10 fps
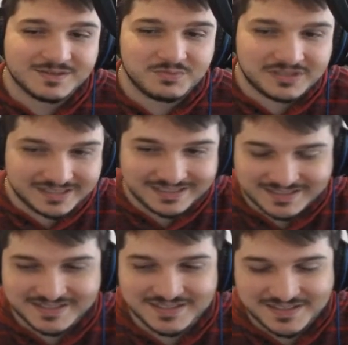
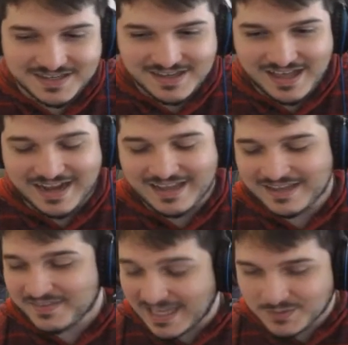Please. And
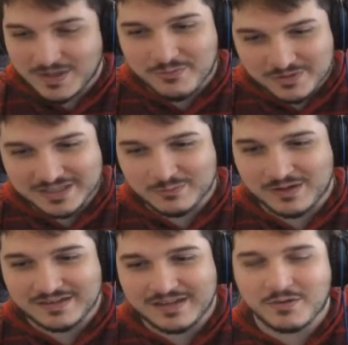that's what I really
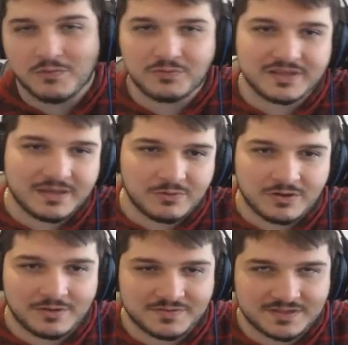want. And hopefully they won't
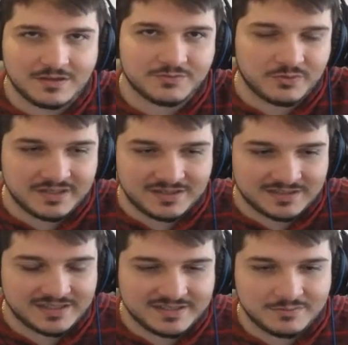off screen it
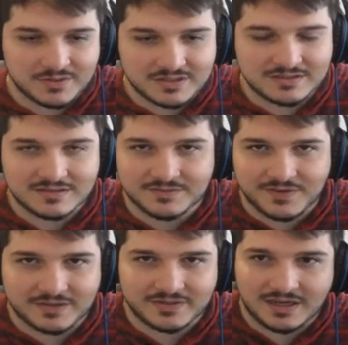like they did with the
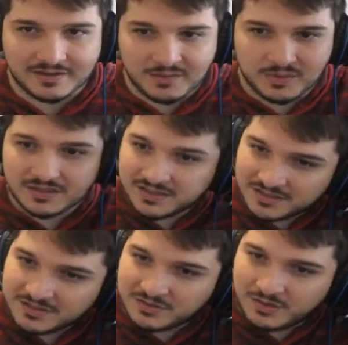Five Kage. But
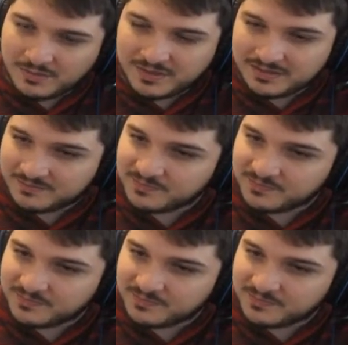you know what I mean?